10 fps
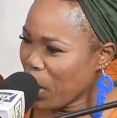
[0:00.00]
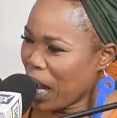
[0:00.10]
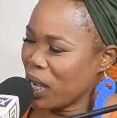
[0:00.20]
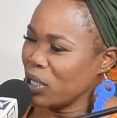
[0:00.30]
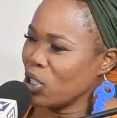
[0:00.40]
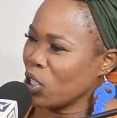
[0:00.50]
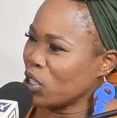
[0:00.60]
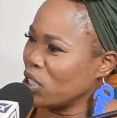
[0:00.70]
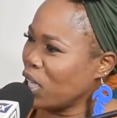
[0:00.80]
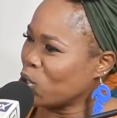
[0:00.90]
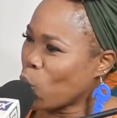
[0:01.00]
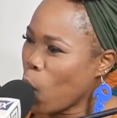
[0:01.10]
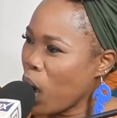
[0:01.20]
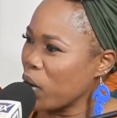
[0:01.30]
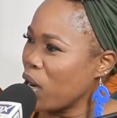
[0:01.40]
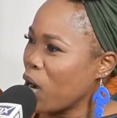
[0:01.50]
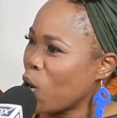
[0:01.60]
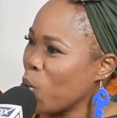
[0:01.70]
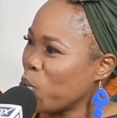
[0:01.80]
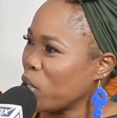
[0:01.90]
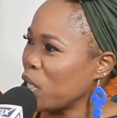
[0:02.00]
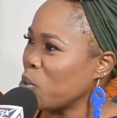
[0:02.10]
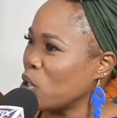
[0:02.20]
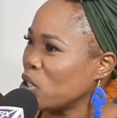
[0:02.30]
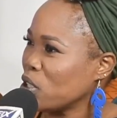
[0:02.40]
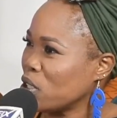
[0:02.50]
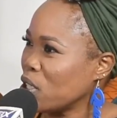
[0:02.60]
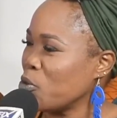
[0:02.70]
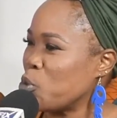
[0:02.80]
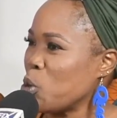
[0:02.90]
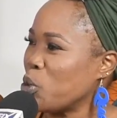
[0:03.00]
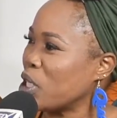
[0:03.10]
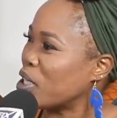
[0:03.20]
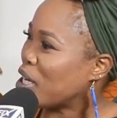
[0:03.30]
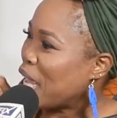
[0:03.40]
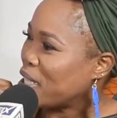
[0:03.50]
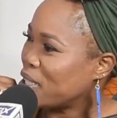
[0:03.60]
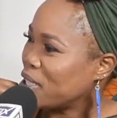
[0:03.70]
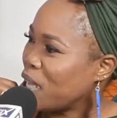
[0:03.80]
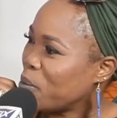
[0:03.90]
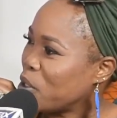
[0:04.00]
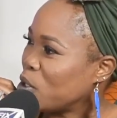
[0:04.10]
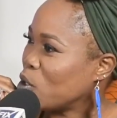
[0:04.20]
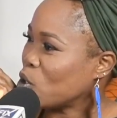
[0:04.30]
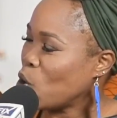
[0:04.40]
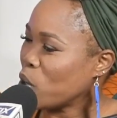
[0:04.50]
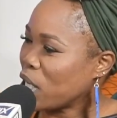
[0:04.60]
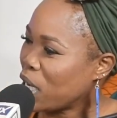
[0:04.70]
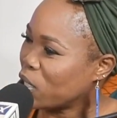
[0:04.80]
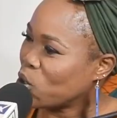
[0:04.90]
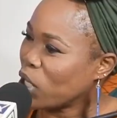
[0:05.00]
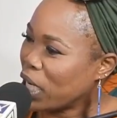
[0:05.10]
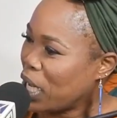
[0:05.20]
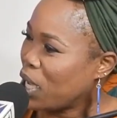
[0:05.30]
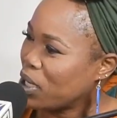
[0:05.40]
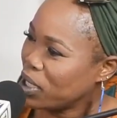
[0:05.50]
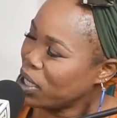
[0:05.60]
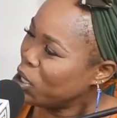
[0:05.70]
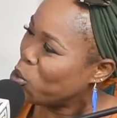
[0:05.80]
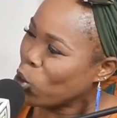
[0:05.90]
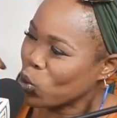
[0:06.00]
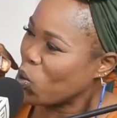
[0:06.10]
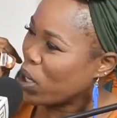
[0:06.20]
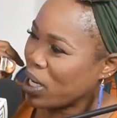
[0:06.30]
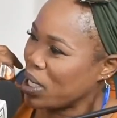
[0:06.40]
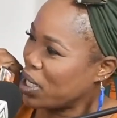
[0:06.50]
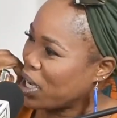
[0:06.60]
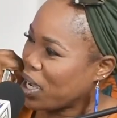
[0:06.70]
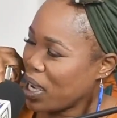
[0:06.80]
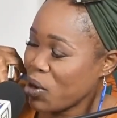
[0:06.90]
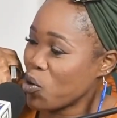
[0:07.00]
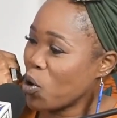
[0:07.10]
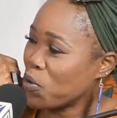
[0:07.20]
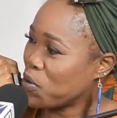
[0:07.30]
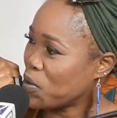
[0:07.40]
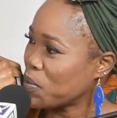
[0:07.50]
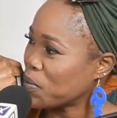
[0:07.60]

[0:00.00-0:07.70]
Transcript: back on just not to quarrel or complain, but just to give people a little light, you know what I mean? Just so we can together help out with one another. Cause it's rough.